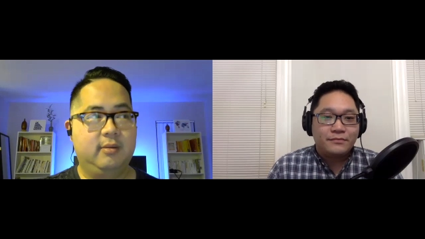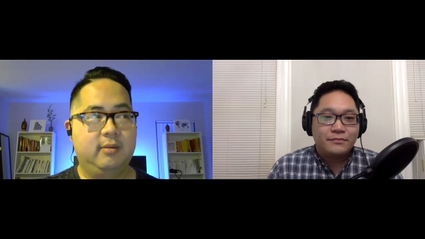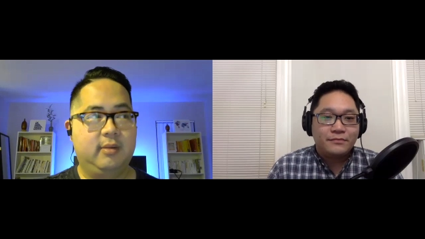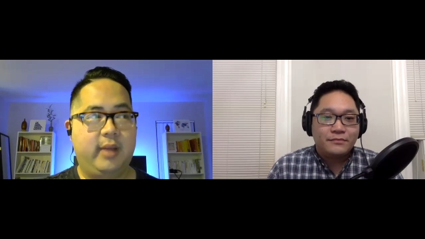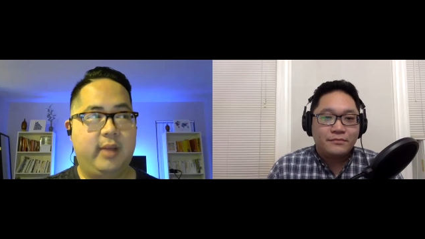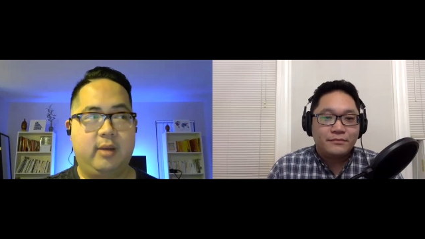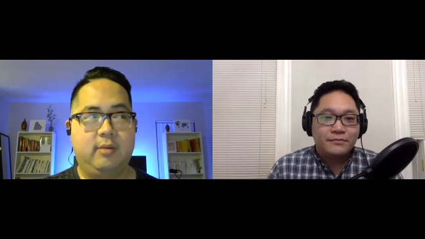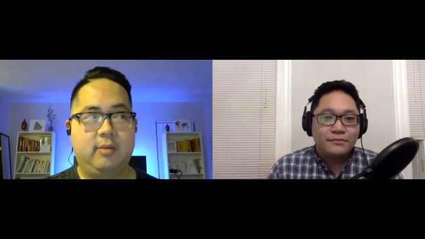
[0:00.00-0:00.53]

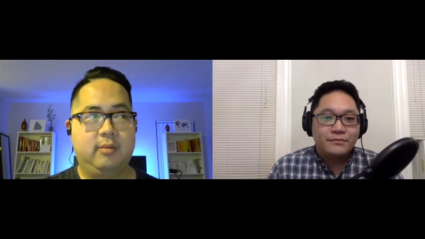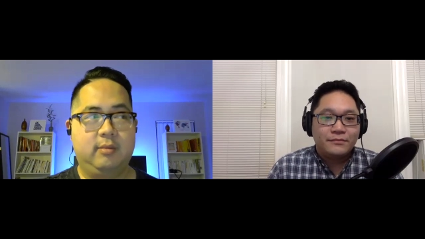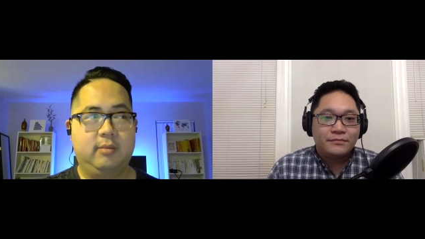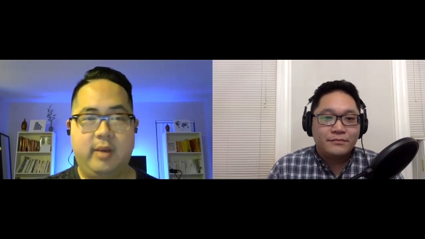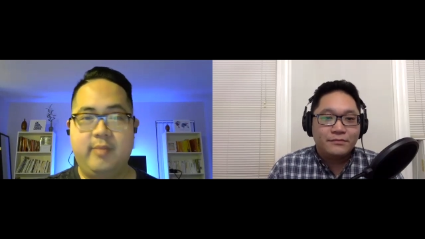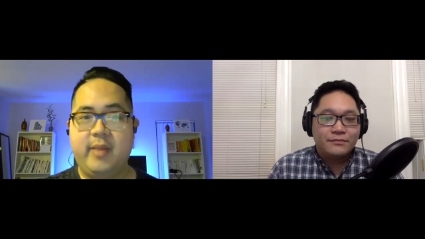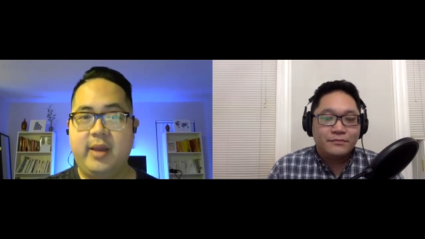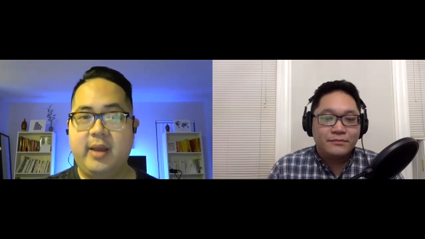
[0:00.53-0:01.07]
Speaker 1: Like we
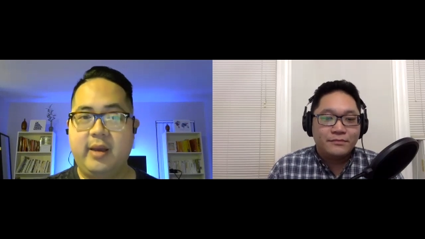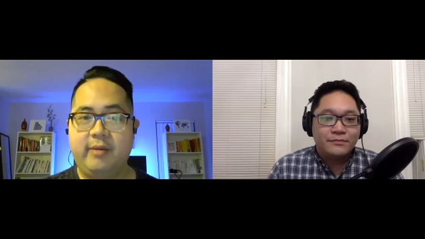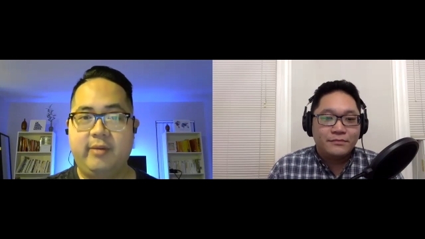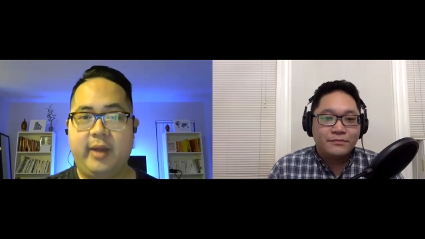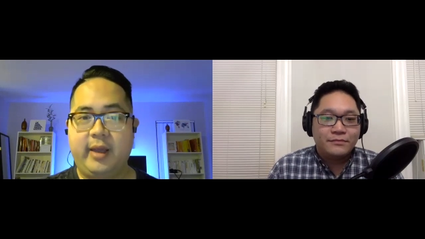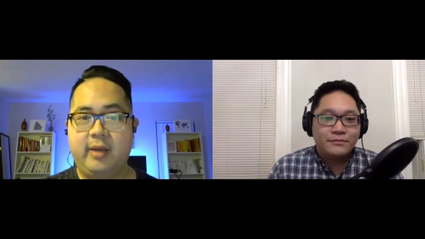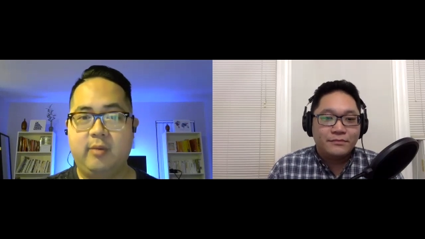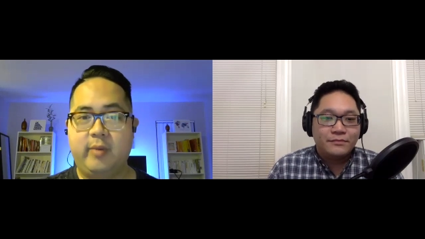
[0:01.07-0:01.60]
may have
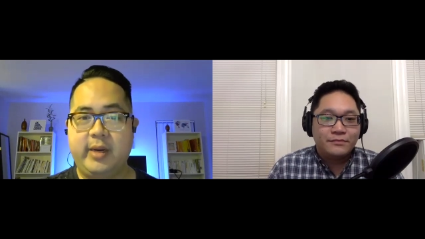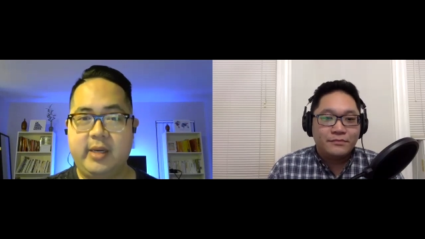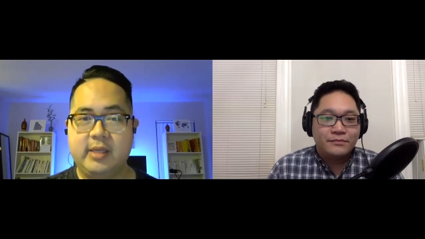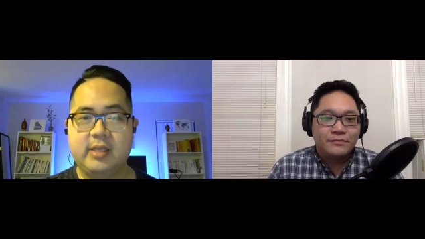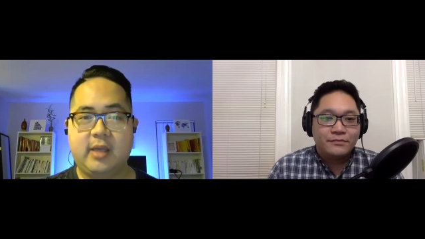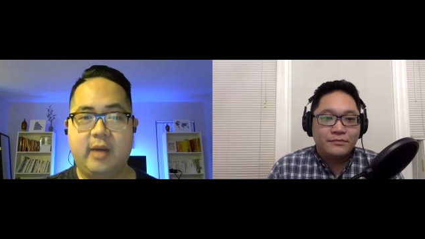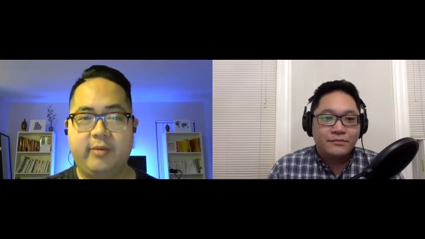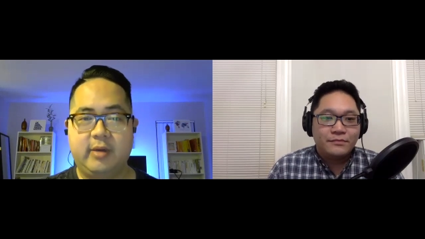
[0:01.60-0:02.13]
like
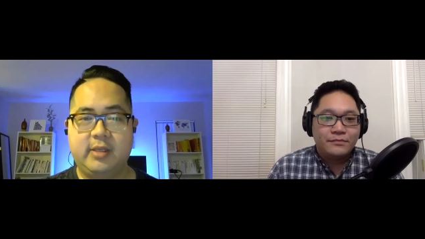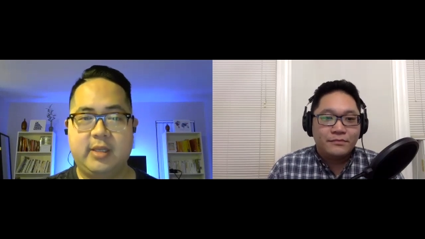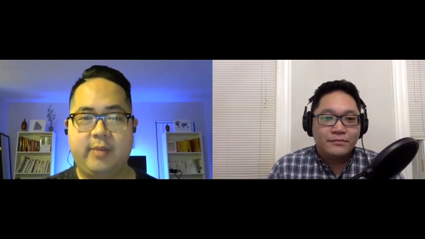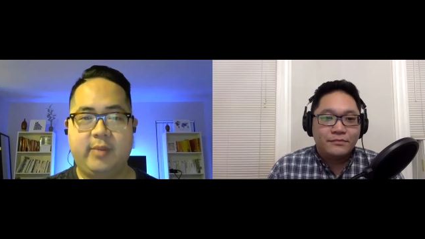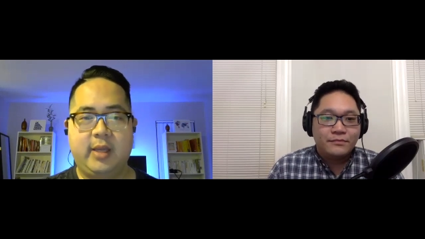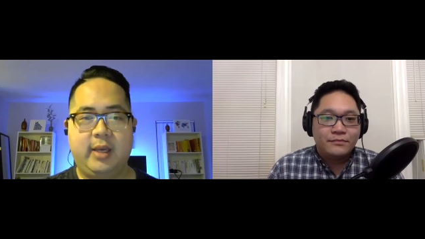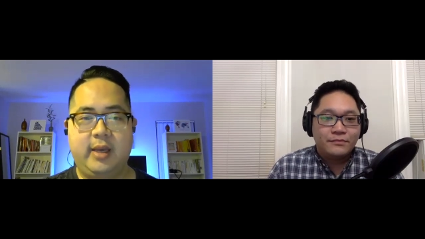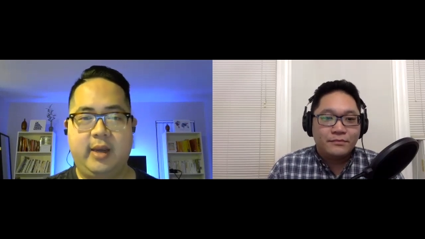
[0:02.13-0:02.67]
rediscovered
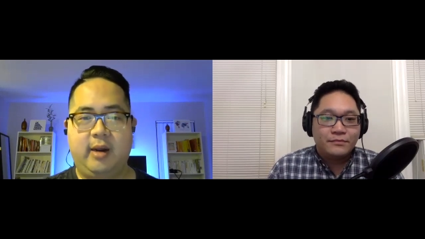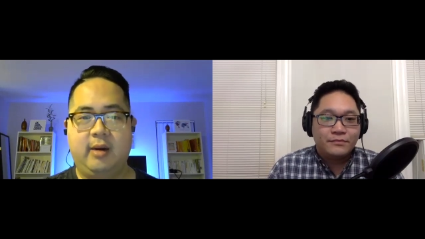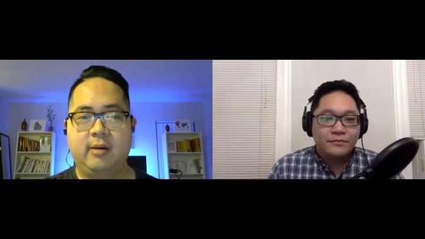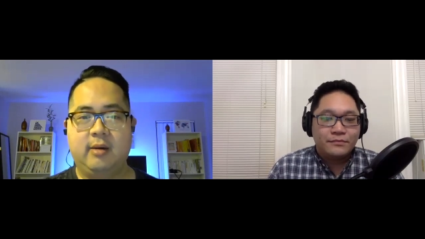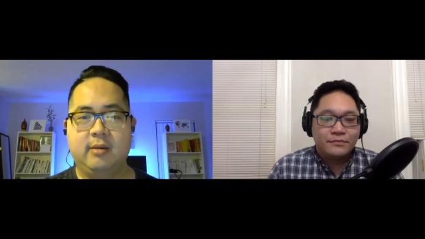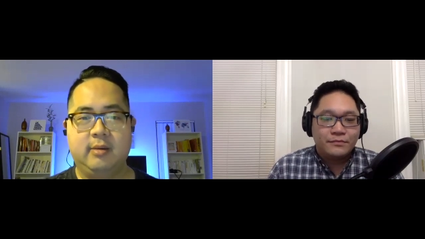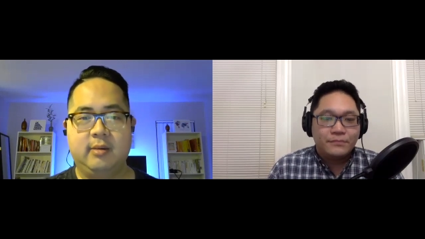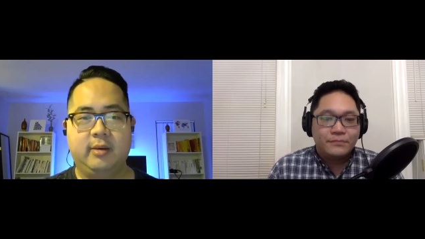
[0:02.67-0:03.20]
something here.
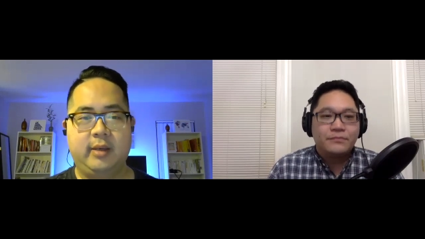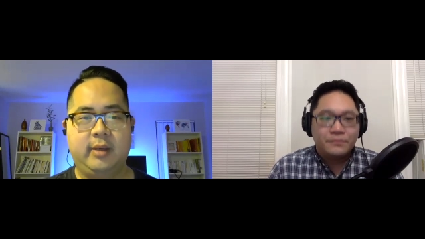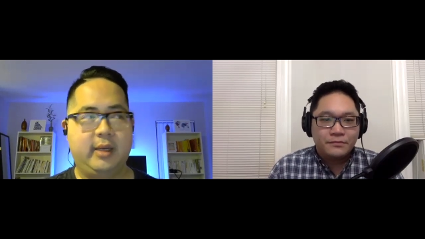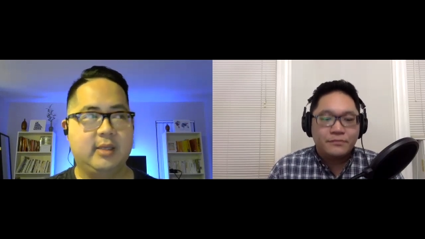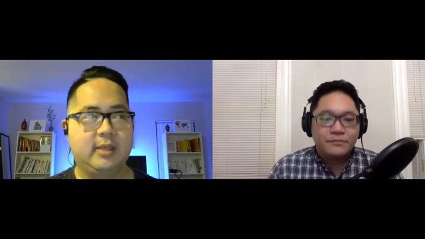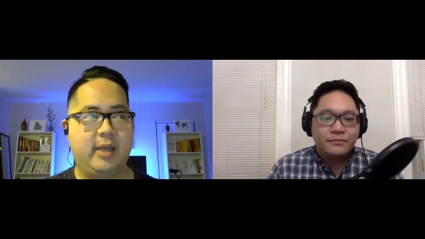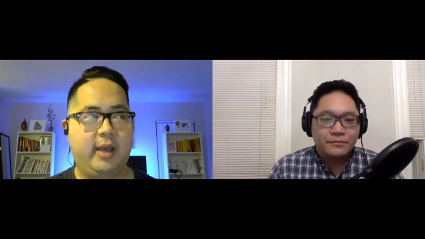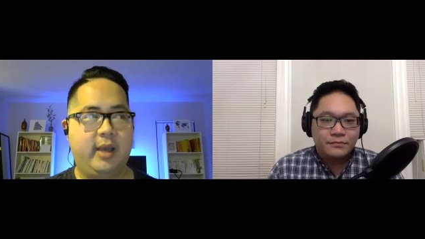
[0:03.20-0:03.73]
And
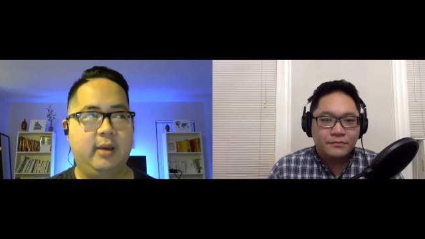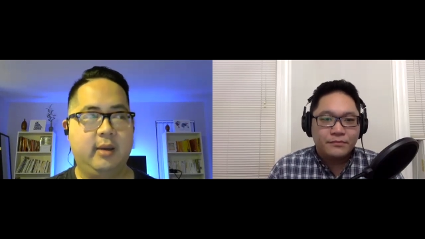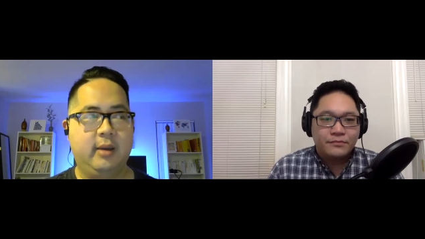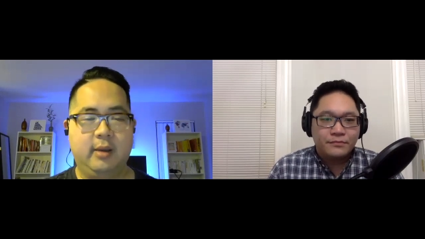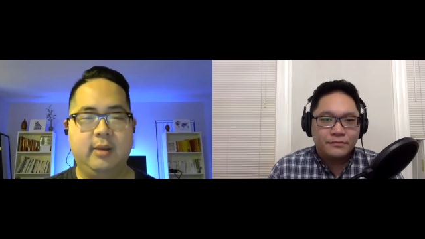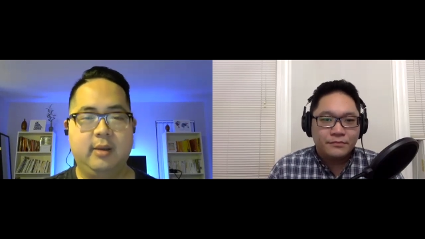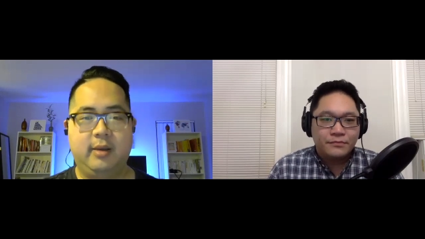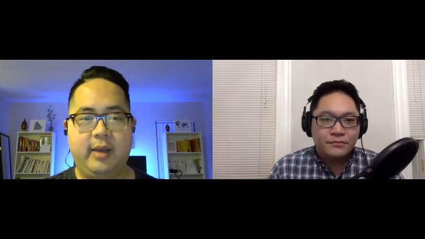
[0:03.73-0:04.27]
it's like,
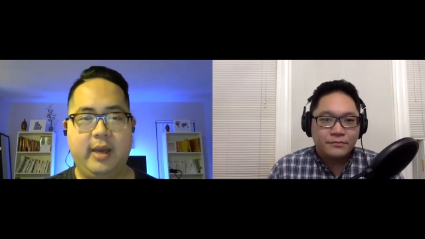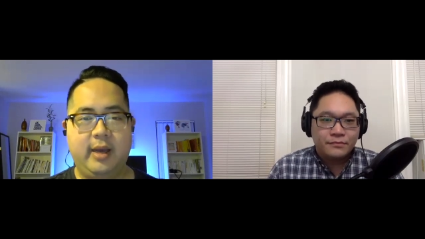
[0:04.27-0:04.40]
yeah,